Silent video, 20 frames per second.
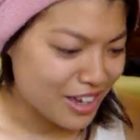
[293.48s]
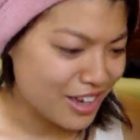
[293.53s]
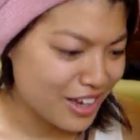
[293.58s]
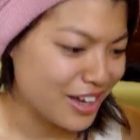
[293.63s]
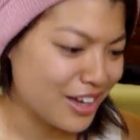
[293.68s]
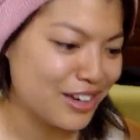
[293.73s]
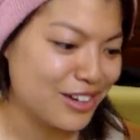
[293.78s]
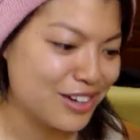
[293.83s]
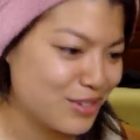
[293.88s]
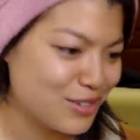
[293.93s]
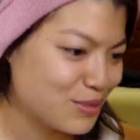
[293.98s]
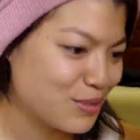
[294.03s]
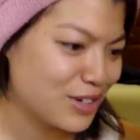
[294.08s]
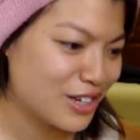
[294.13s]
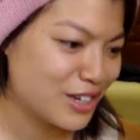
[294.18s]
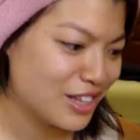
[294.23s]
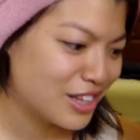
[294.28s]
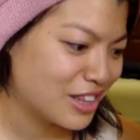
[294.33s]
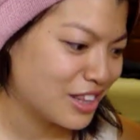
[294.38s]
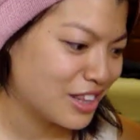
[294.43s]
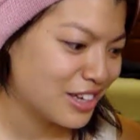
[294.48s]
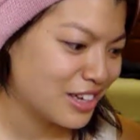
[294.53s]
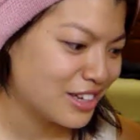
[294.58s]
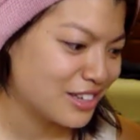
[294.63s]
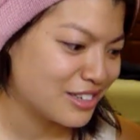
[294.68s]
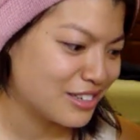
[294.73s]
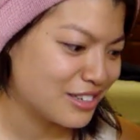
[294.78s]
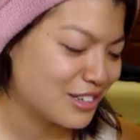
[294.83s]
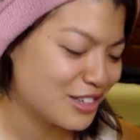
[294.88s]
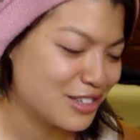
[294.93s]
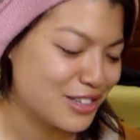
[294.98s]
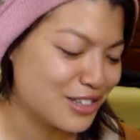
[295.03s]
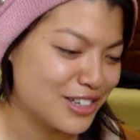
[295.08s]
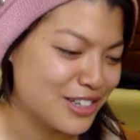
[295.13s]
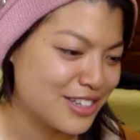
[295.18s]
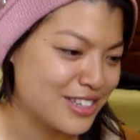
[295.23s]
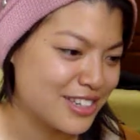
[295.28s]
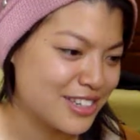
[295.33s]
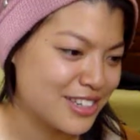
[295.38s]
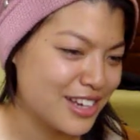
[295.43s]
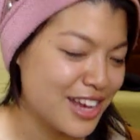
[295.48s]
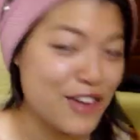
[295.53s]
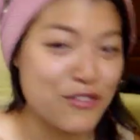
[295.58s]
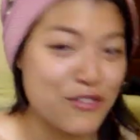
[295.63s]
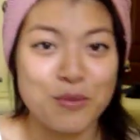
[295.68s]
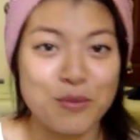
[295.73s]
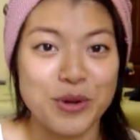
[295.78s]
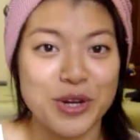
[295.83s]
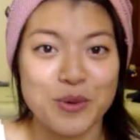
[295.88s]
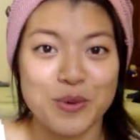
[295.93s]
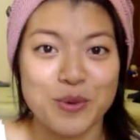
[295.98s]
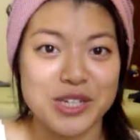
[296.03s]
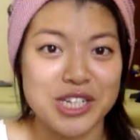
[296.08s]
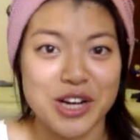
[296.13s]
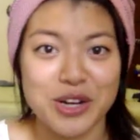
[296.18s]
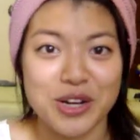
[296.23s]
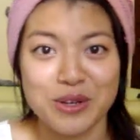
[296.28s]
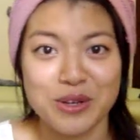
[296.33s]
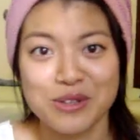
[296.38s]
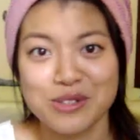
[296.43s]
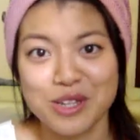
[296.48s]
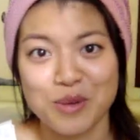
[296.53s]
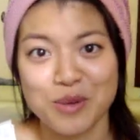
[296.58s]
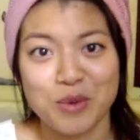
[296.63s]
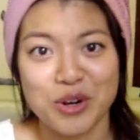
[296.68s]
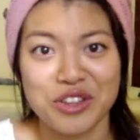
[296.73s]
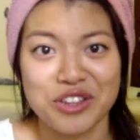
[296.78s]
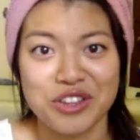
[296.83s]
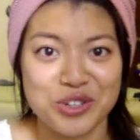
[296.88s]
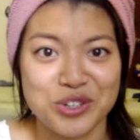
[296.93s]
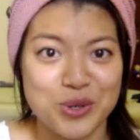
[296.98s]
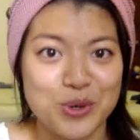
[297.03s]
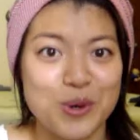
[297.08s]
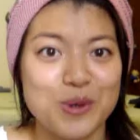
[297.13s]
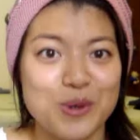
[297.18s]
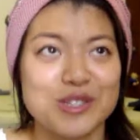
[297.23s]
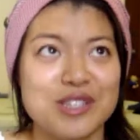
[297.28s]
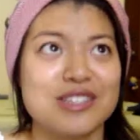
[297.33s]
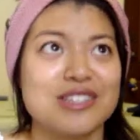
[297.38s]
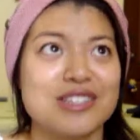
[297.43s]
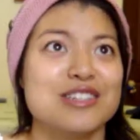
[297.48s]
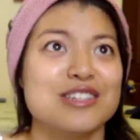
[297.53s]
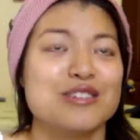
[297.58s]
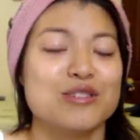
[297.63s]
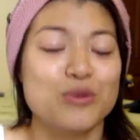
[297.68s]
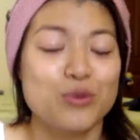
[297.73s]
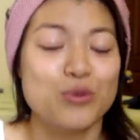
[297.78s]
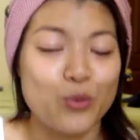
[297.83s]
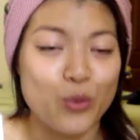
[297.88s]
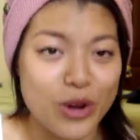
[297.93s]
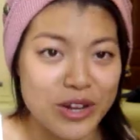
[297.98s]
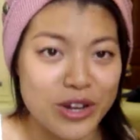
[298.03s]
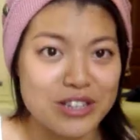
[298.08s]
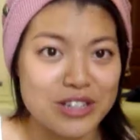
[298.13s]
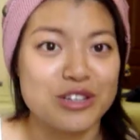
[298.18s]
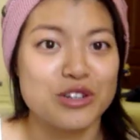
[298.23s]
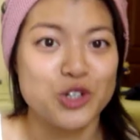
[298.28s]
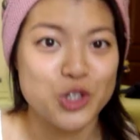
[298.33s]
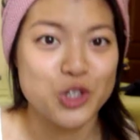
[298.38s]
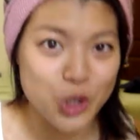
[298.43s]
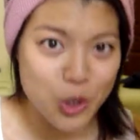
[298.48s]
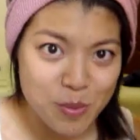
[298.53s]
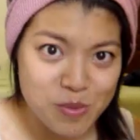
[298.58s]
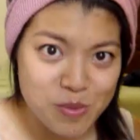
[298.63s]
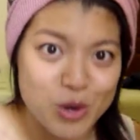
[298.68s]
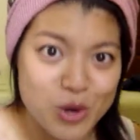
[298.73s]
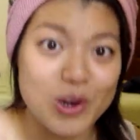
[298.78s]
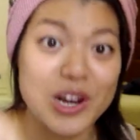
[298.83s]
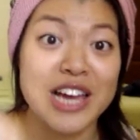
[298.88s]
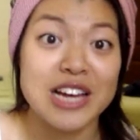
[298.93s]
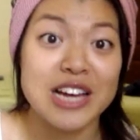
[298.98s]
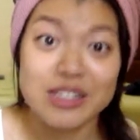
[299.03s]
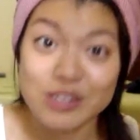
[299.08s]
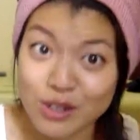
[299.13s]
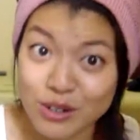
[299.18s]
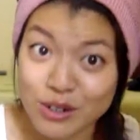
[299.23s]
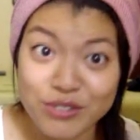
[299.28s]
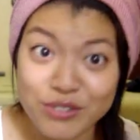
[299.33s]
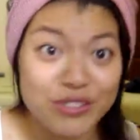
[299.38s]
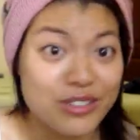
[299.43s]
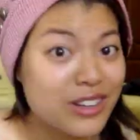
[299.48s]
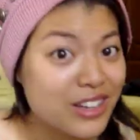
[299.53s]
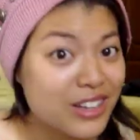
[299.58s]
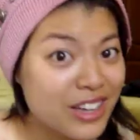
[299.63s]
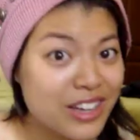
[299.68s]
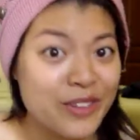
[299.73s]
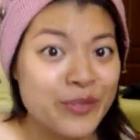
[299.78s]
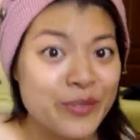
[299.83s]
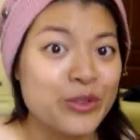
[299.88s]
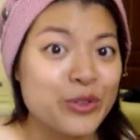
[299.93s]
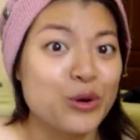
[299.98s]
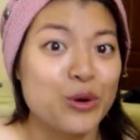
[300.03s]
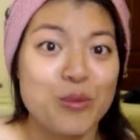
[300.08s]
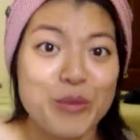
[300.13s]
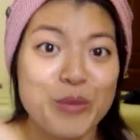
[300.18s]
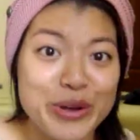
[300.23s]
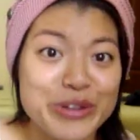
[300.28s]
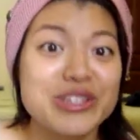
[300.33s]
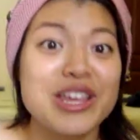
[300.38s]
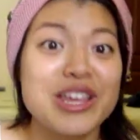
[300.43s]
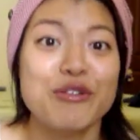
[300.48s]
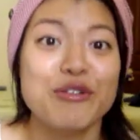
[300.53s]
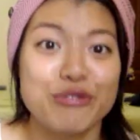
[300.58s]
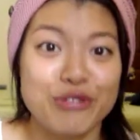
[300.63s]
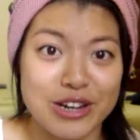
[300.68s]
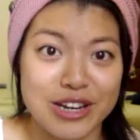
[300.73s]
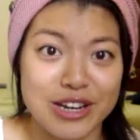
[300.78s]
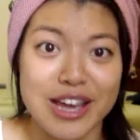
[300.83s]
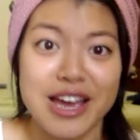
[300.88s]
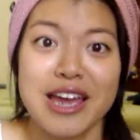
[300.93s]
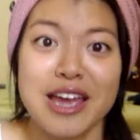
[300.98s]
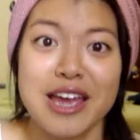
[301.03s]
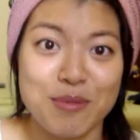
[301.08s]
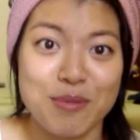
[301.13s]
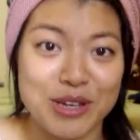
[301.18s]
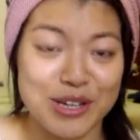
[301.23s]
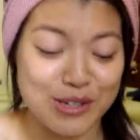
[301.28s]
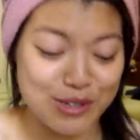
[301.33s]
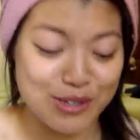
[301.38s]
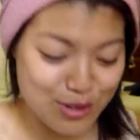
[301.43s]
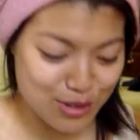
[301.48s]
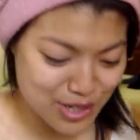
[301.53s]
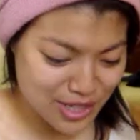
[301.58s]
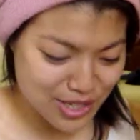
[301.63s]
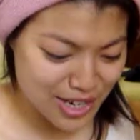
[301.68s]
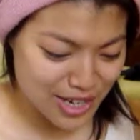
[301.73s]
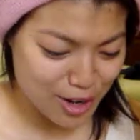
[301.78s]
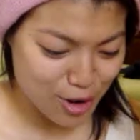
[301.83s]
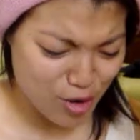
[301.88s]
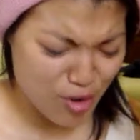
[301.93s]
And one of the things, which is just everybody will tell you who's done one of these courses, is you want to chop your legs off almost every day, because you sit